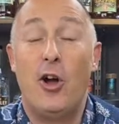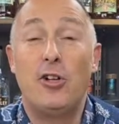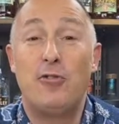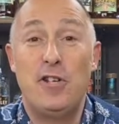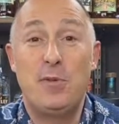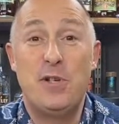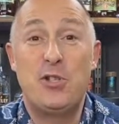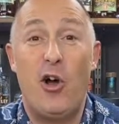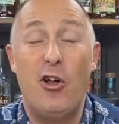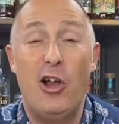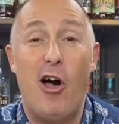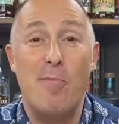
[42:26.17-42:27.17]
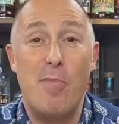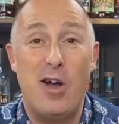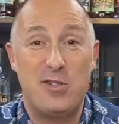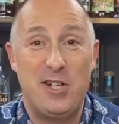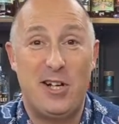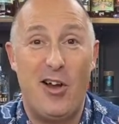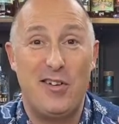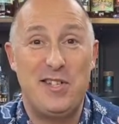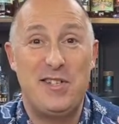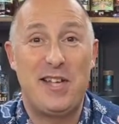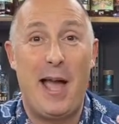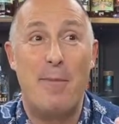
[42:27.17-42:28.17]
Christmas online
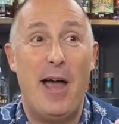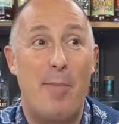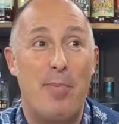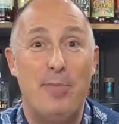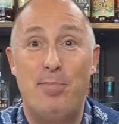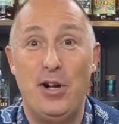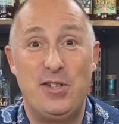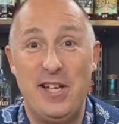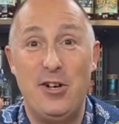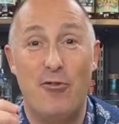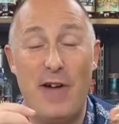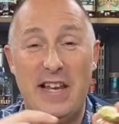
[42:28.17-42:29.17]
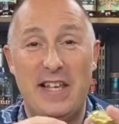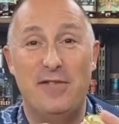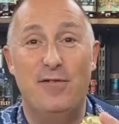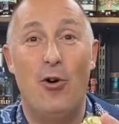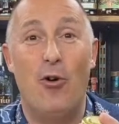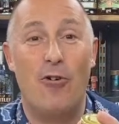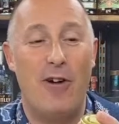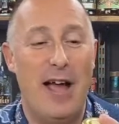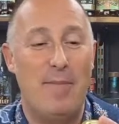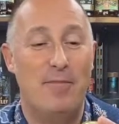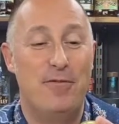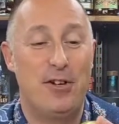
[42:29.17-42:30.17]
masterclasses coming up, booked in already
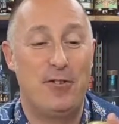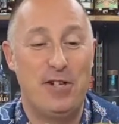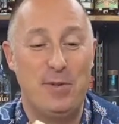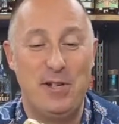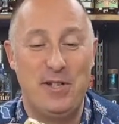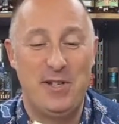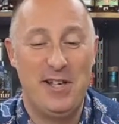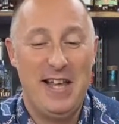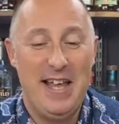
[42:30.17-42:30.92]
for Christmas.